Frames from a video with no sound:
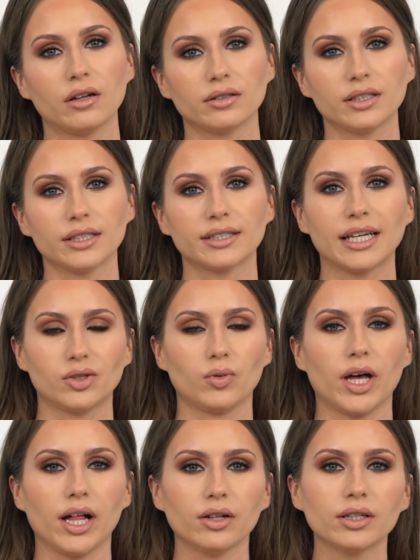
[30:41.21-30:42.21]
on this as
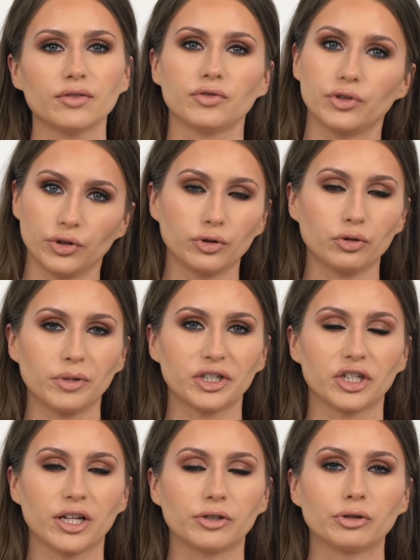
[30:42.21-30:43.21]
well. If you're new to my
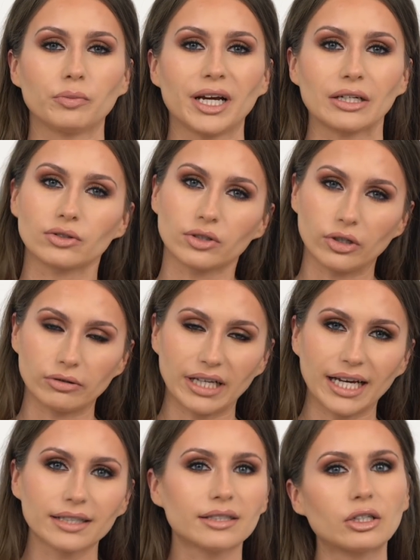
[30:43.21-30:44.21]
channel, you might not know
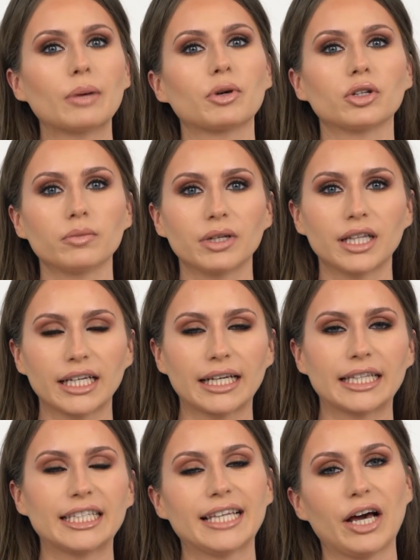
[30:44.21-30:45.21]
that. So I'm going to be
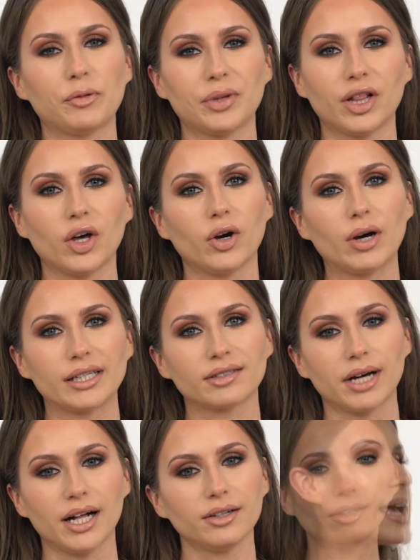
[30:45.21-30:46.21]
linking it down below as
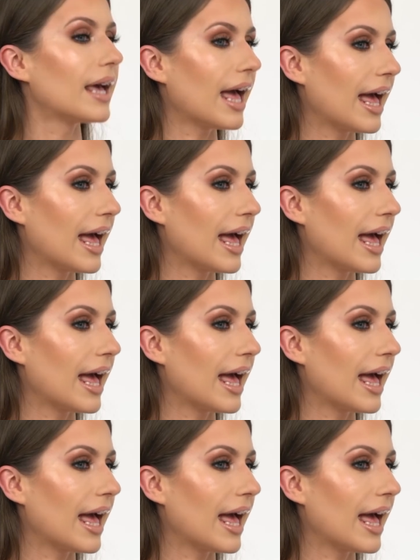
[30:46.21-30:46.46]
well.